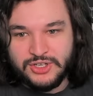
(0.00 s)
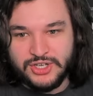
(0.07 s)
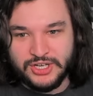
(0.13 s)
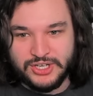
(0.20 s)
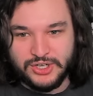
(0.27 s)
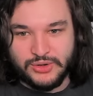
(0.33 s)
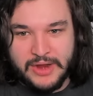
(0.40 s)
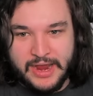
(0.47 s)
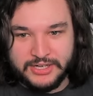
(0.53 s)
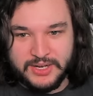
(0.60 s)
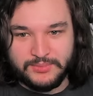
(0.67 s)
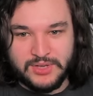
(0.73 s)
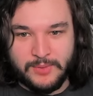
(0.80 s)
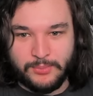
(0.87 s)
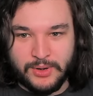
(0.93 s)
just a trash
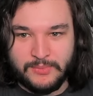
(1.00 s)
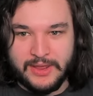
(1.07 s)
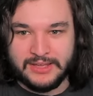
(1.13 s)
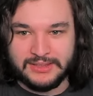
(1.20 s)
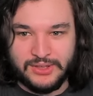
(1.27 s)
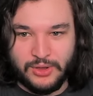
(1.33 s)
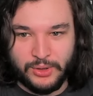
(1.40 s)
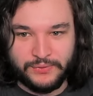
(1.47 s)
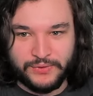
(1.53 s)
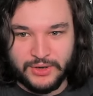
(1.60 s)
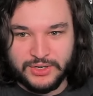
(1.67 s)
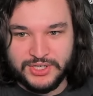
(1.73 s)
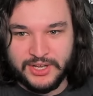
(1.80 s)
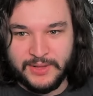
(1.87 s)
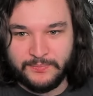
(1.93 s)
update, bring back the old
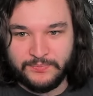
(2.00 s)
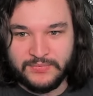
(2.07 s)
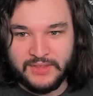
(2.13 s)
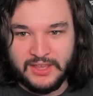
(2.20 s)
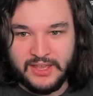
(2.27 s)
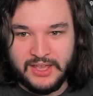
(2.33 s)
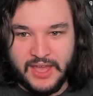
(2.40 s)
version.